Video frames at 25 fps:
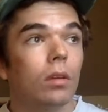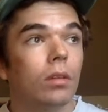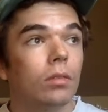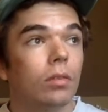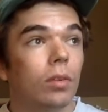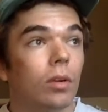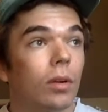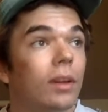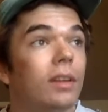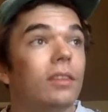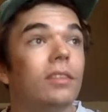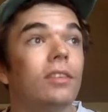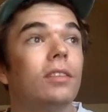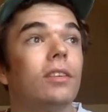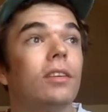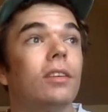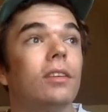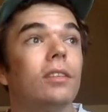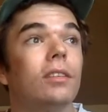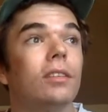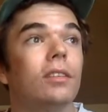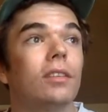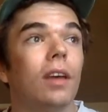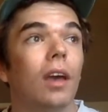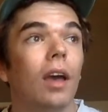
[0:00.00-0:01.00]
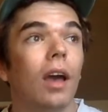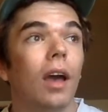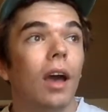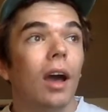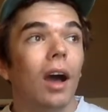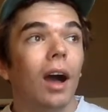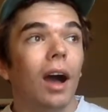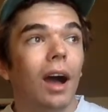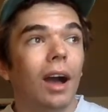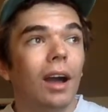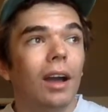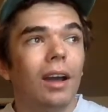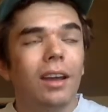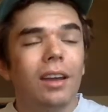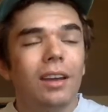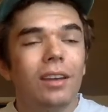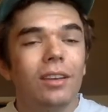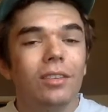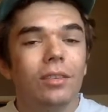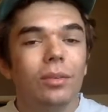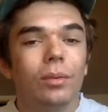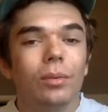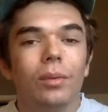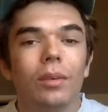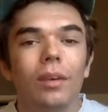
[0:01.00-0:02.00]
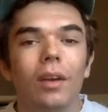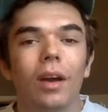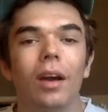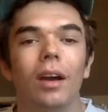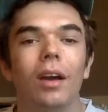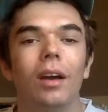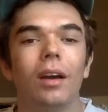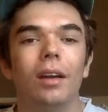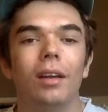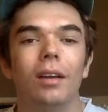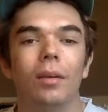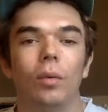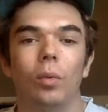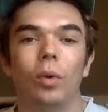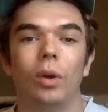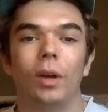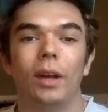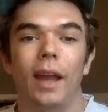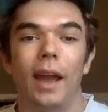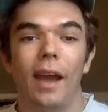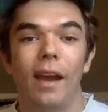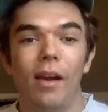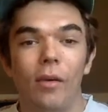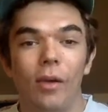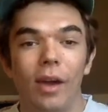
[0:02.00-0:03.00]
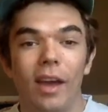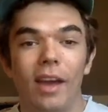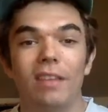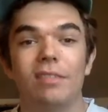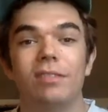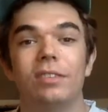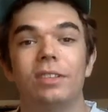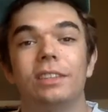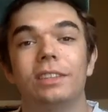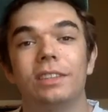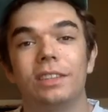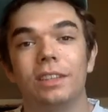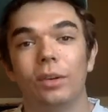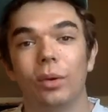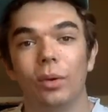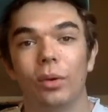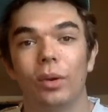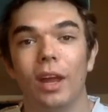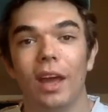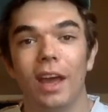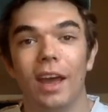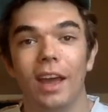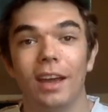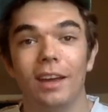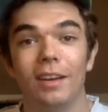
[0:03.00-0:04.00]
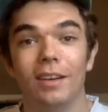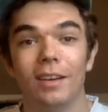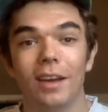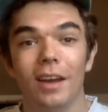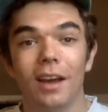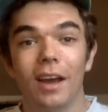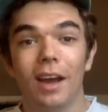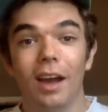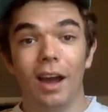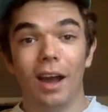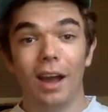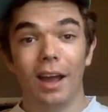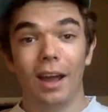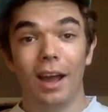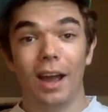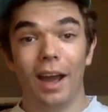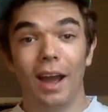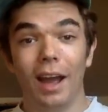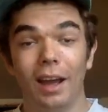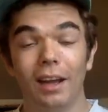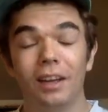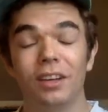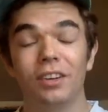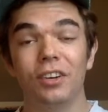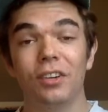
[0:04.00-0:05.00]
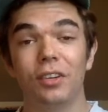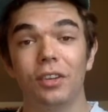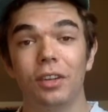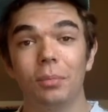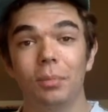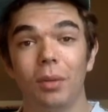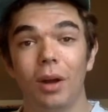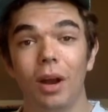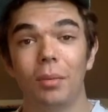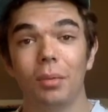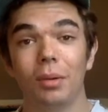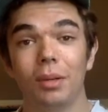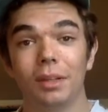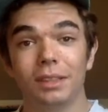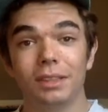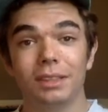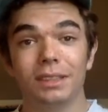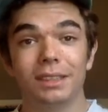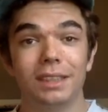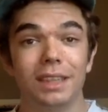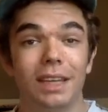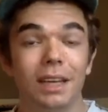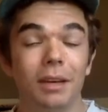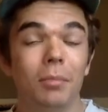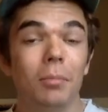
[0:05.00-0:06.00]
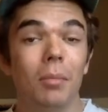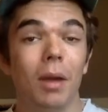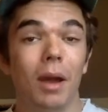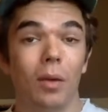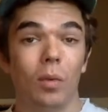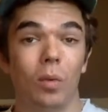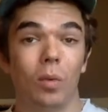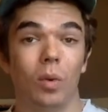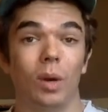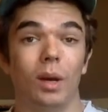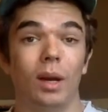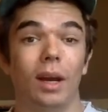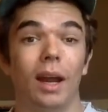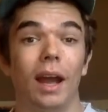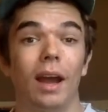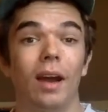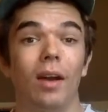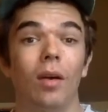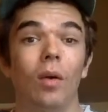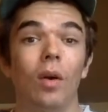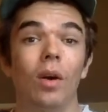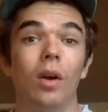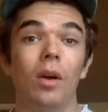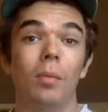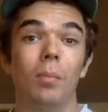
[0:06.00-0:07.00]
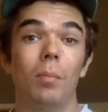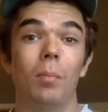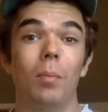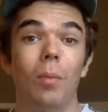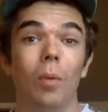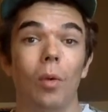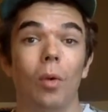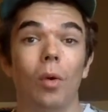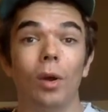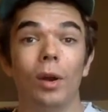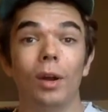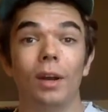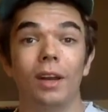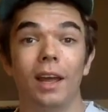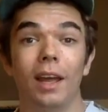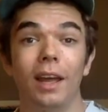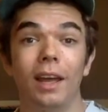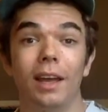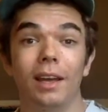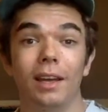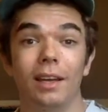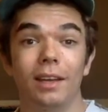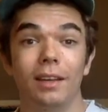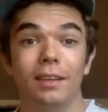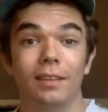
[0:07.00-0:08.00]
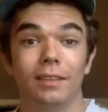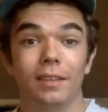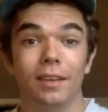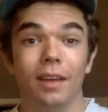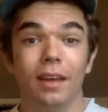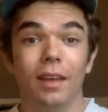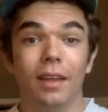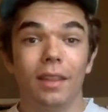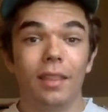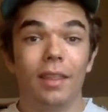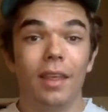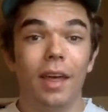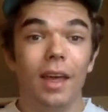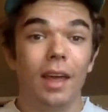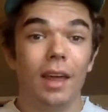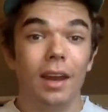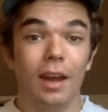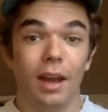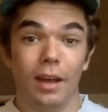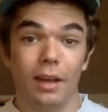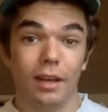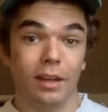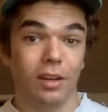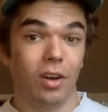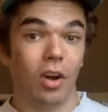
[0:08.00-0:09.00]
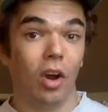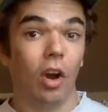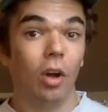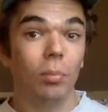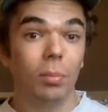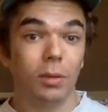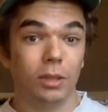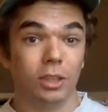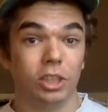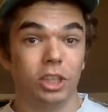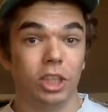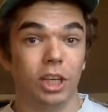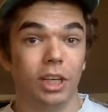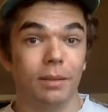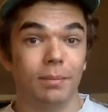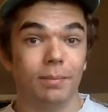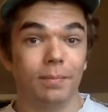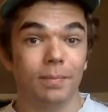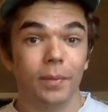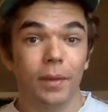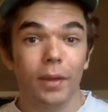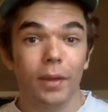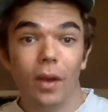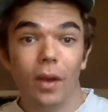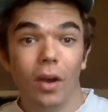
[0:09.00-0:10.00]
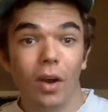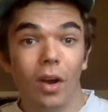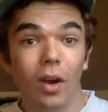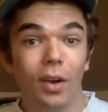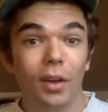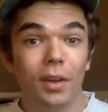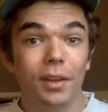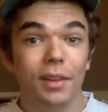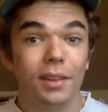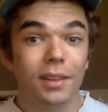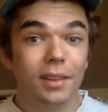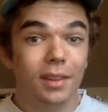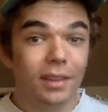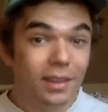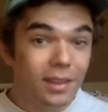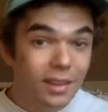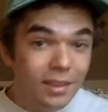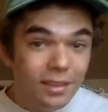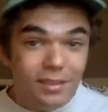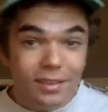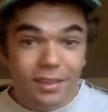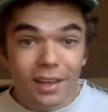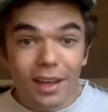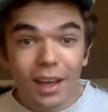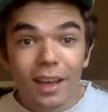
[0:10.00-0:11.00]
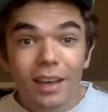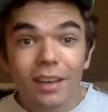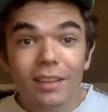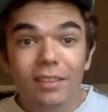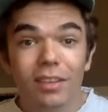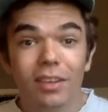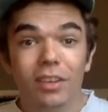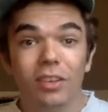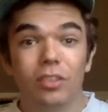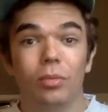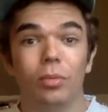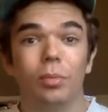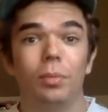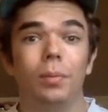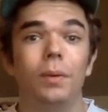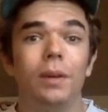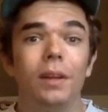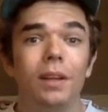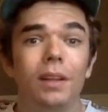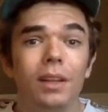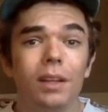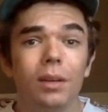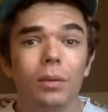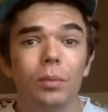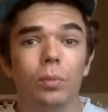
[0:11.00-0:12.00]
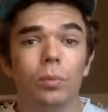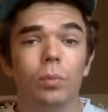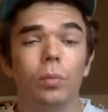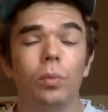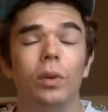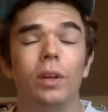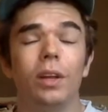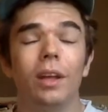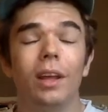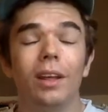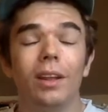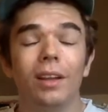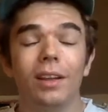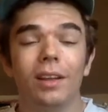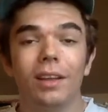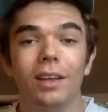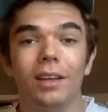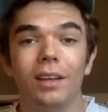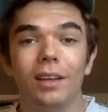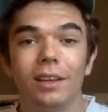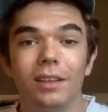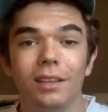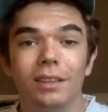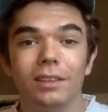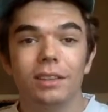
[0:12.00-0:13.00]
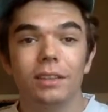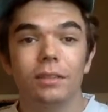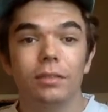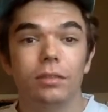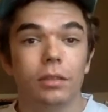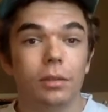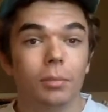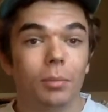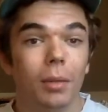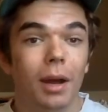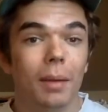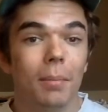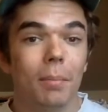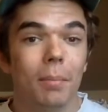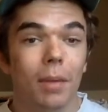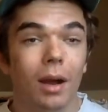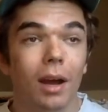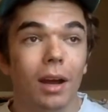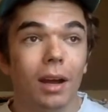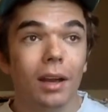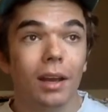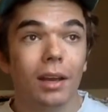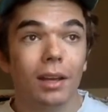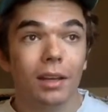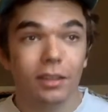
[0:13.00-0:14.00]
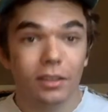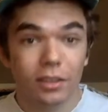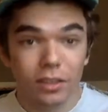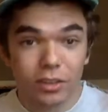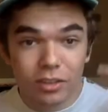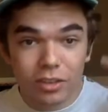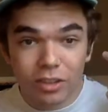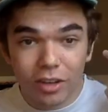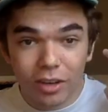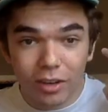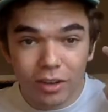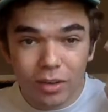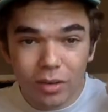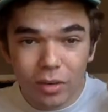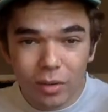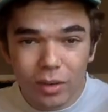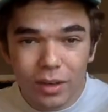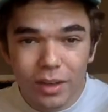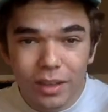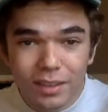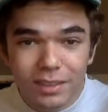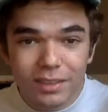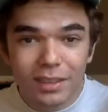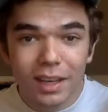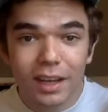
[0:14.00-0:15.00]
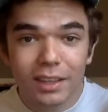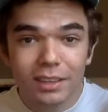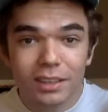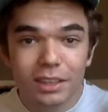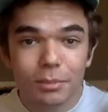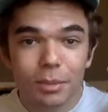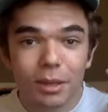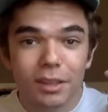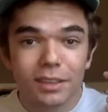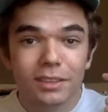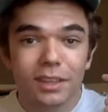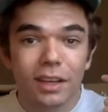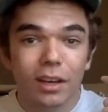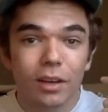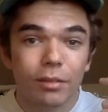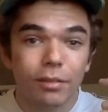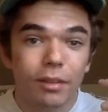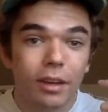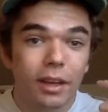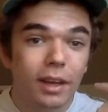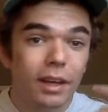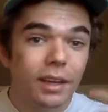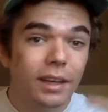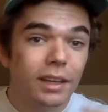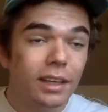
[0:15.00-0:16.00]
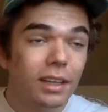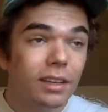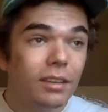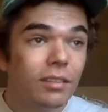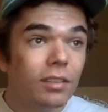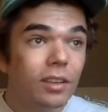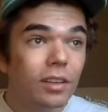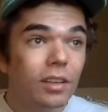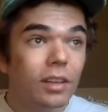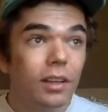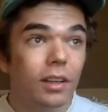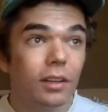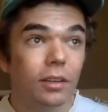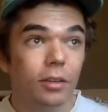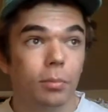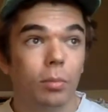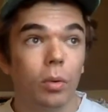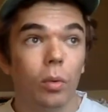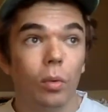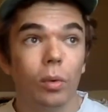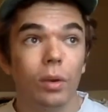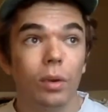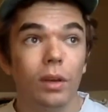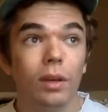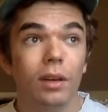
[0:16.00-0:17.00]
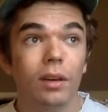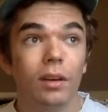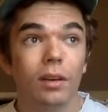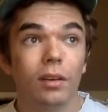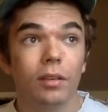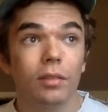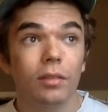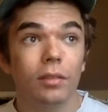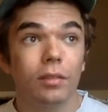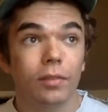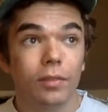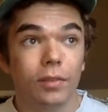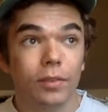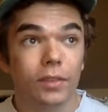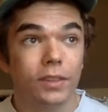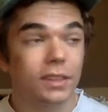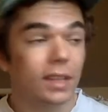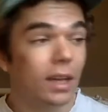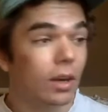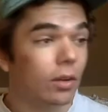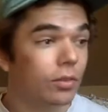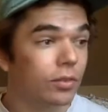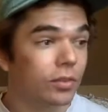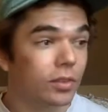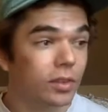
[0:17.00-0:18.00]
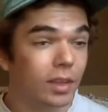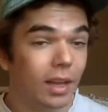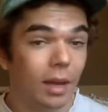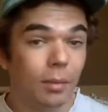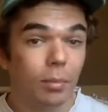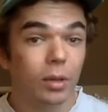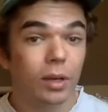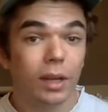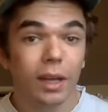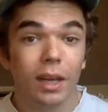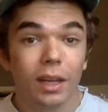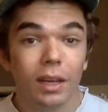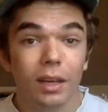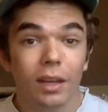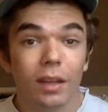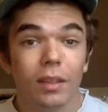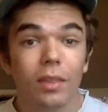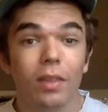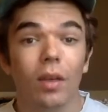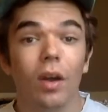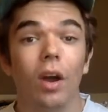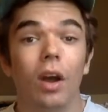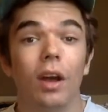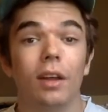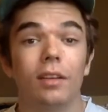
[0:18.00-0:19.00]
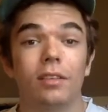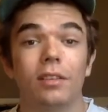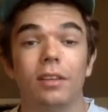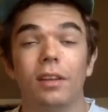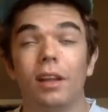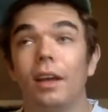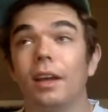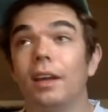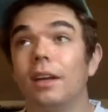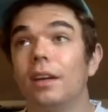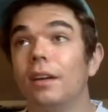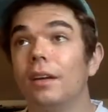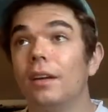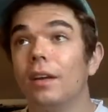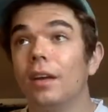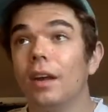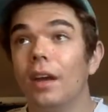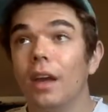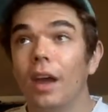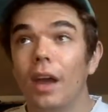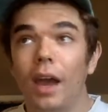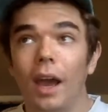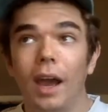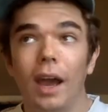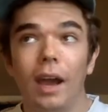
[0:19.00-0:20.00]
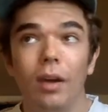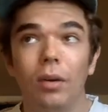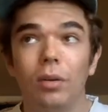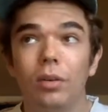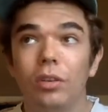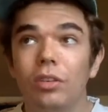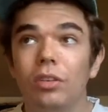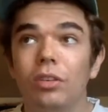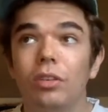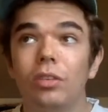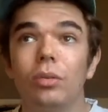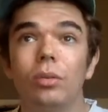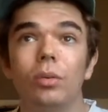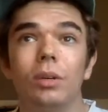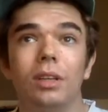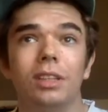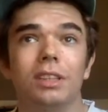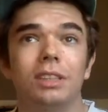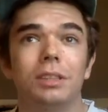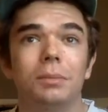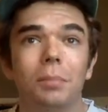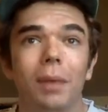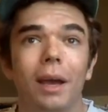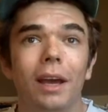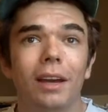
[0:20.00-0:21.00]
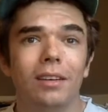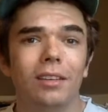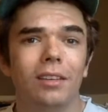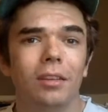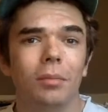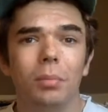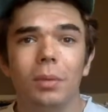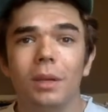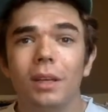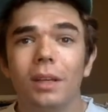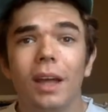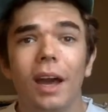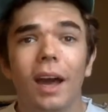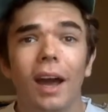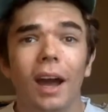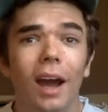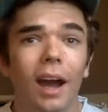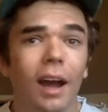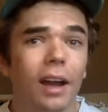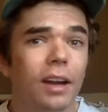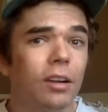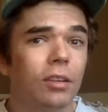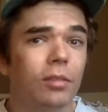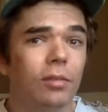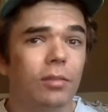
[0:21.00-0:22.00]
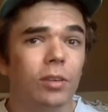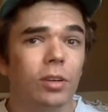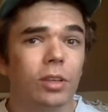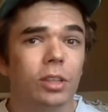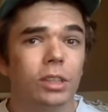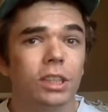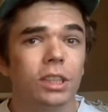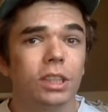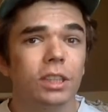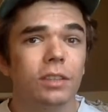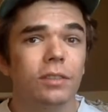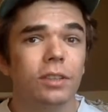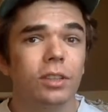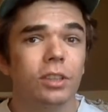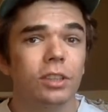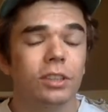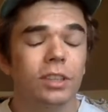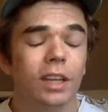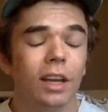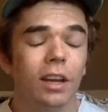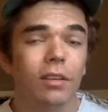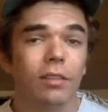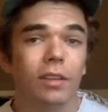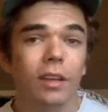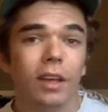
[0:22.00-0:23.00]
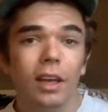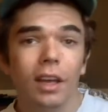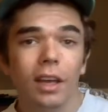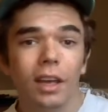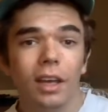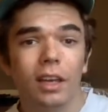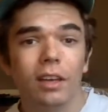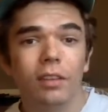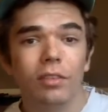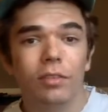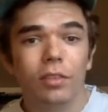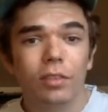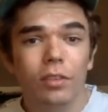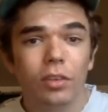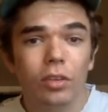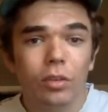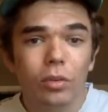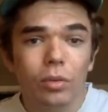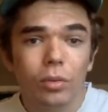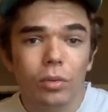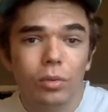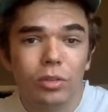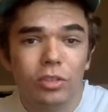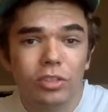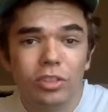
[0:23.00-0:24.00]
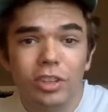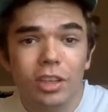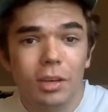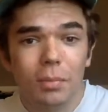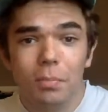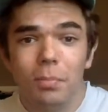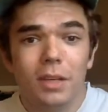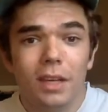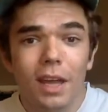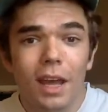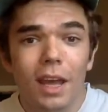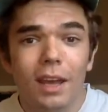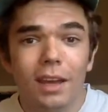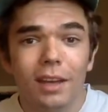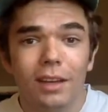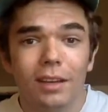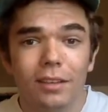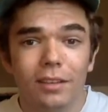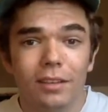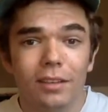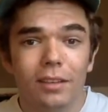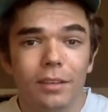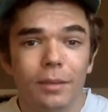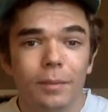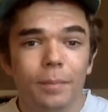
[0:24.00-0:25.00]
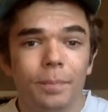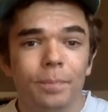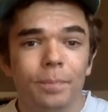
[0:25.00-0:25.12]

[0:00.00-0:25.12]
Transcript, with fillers: For instance, I do not work out every single day. I actually probably skip my workout more days than I accomplish it. On these days, it's really, really easy for my mind to start criticizing myself, even to this point of self deprecating thoughts like, how do you expect to be that higher version of yourself if you skip days?